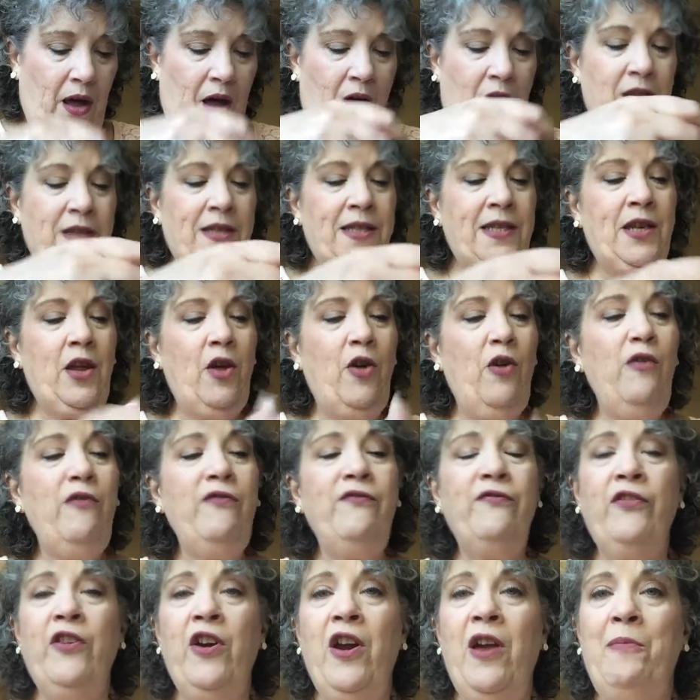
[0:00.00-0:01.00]
Also
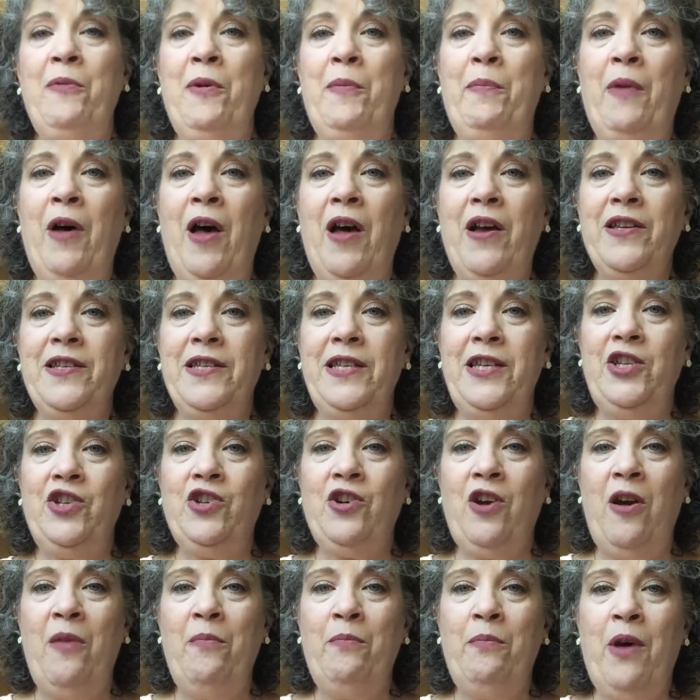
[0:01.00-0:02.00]
from a
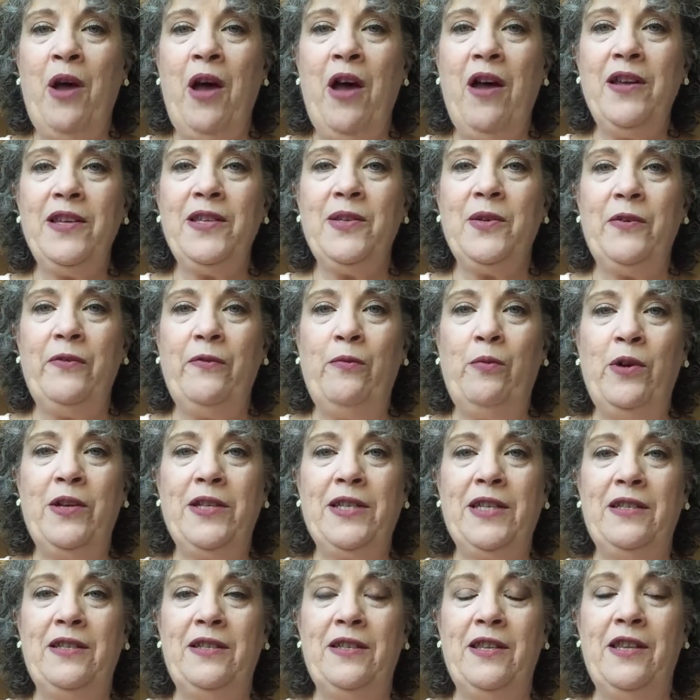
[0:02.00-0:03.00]
BoxyCharm box
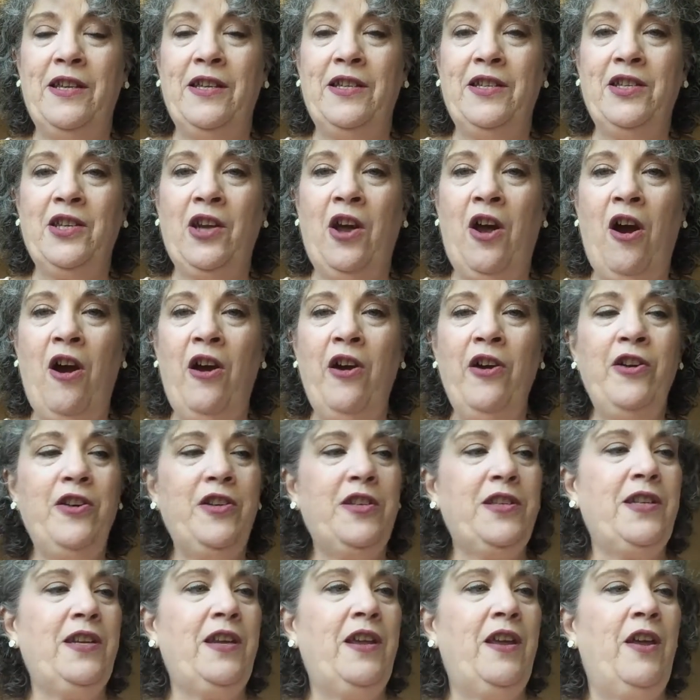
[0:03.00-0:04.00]
was the
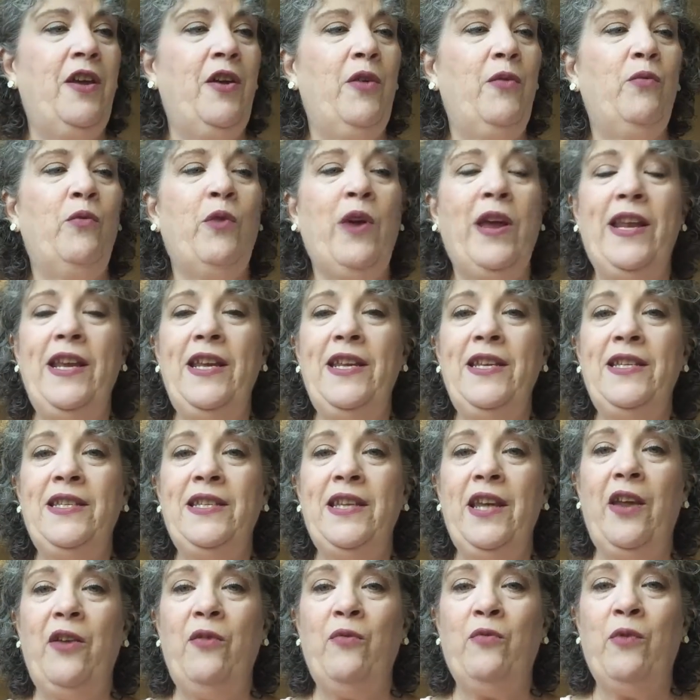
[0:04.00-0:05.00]
Tarte Ready
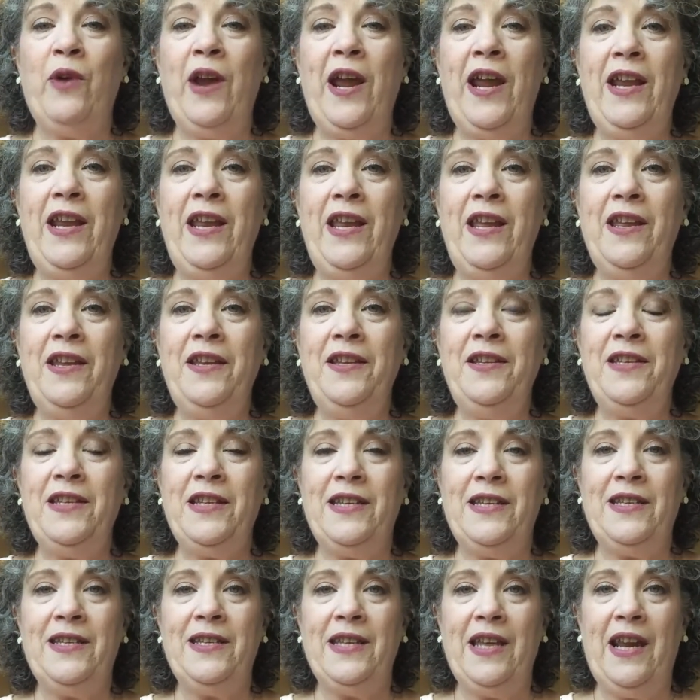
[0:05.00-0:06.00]
Set Radiant
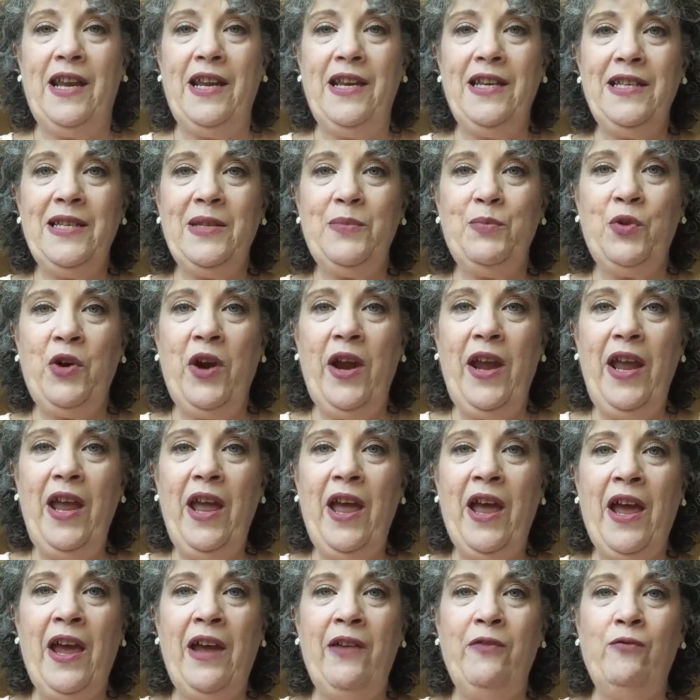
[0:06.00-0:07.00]
Setting Spray.
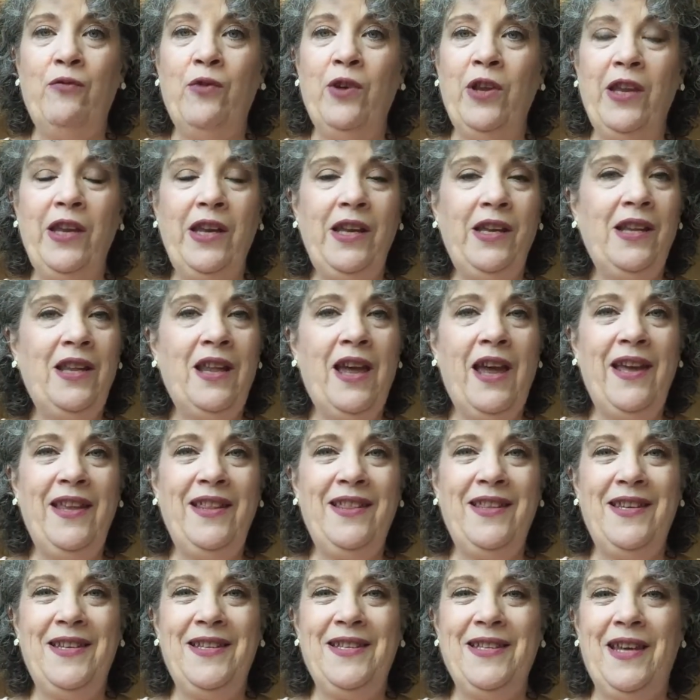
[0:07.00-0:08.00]
I really
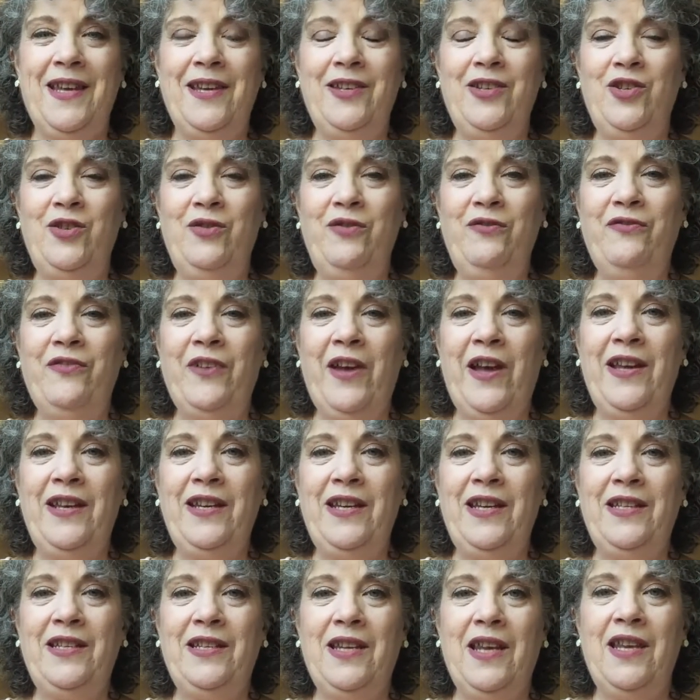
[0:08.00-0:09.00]
like this. I do find
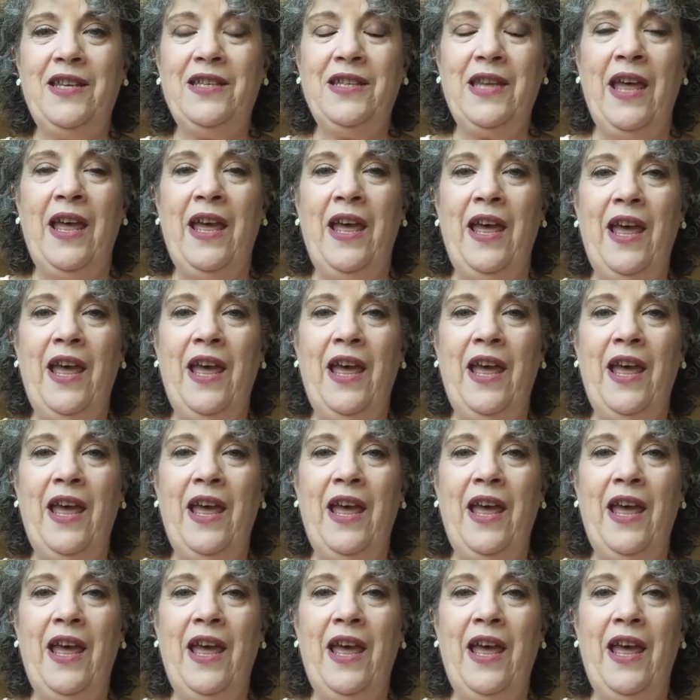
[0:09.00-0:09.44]
it does